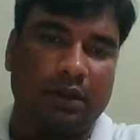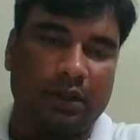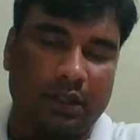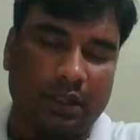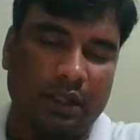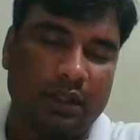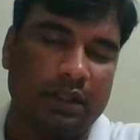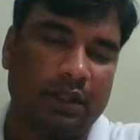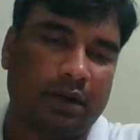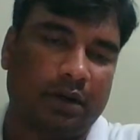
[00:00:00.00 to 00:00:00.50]

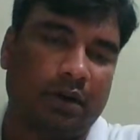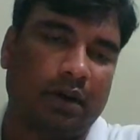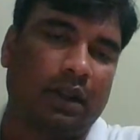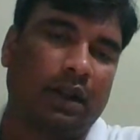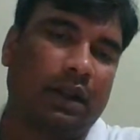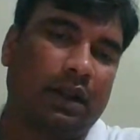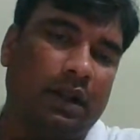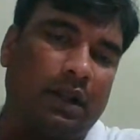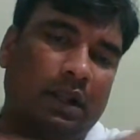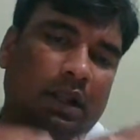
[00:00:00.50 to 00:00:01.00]
In the
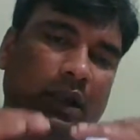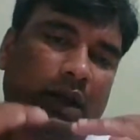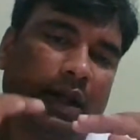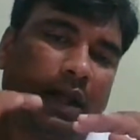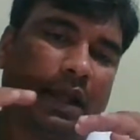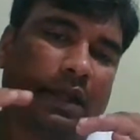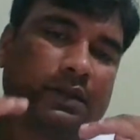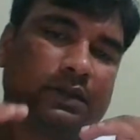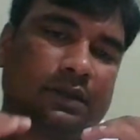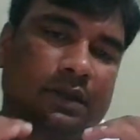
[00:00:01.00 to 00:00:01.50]
triangle, he
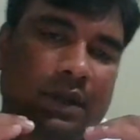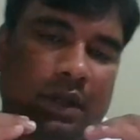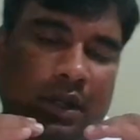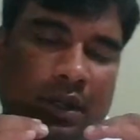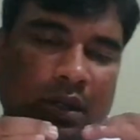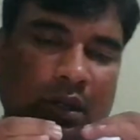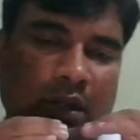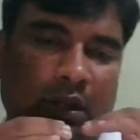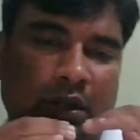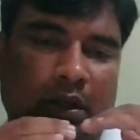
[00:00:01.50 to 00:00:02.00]
has
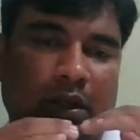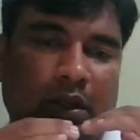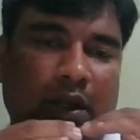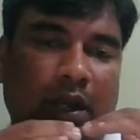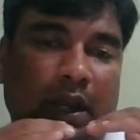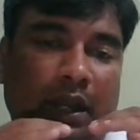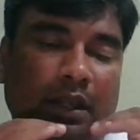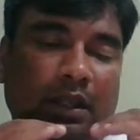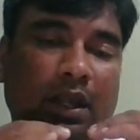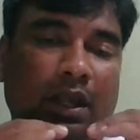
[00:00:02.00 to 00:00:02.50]
a
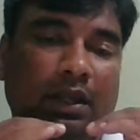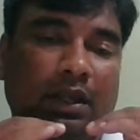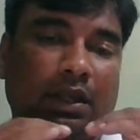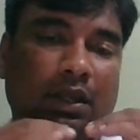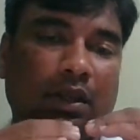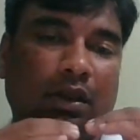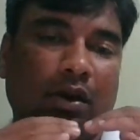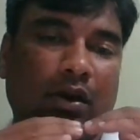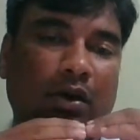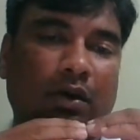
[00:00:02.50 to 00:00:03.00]

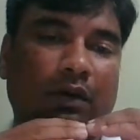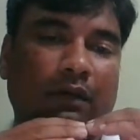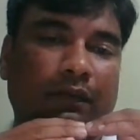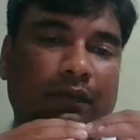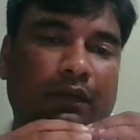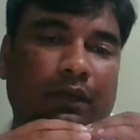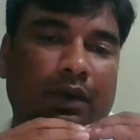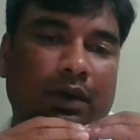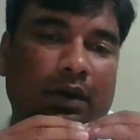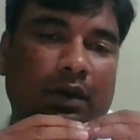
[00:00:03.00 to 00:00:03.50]
hierarchy of
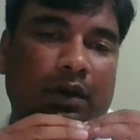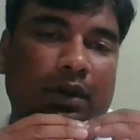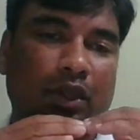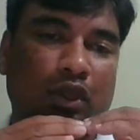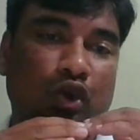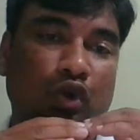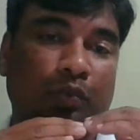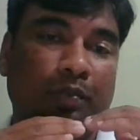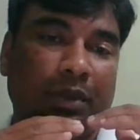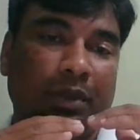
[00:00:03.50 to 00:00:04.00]

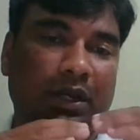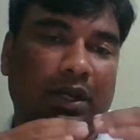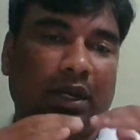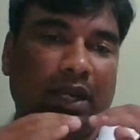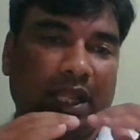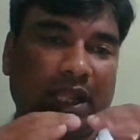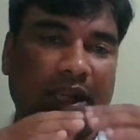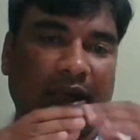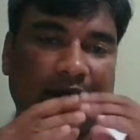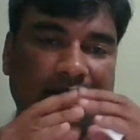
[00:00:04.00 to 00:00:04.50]
human
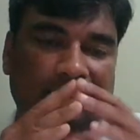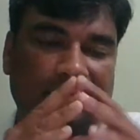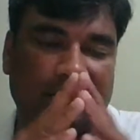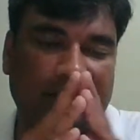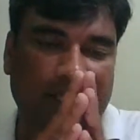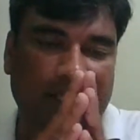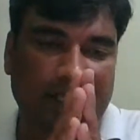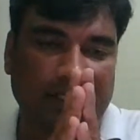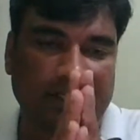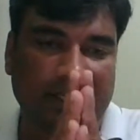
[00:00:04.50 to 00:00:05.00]
needs.
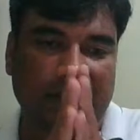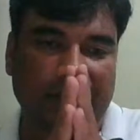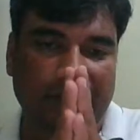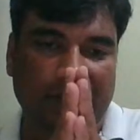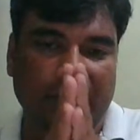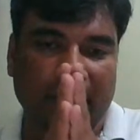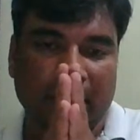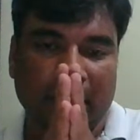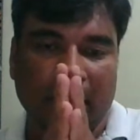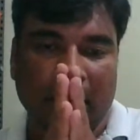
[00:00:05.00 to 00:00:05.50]
He has
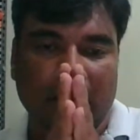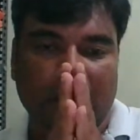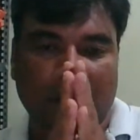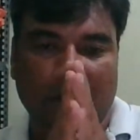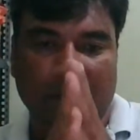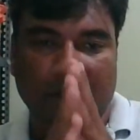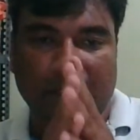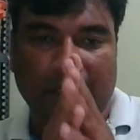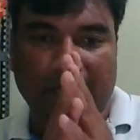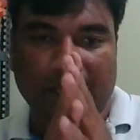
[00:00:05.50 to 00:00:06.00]
given,
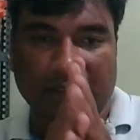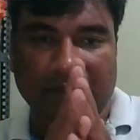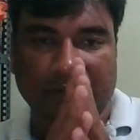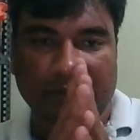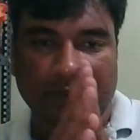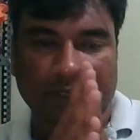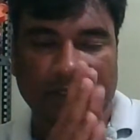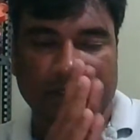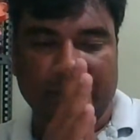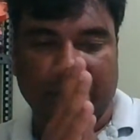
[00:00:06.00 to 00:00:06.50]
that's
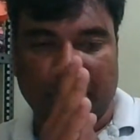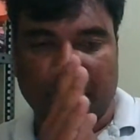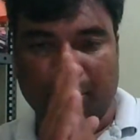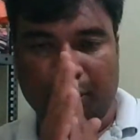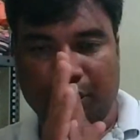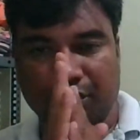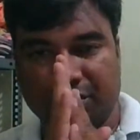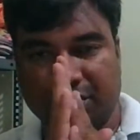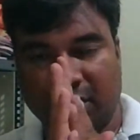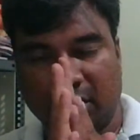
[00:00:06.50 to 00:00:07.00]
his
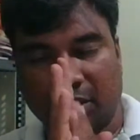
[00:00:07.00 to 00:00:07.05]
proposal.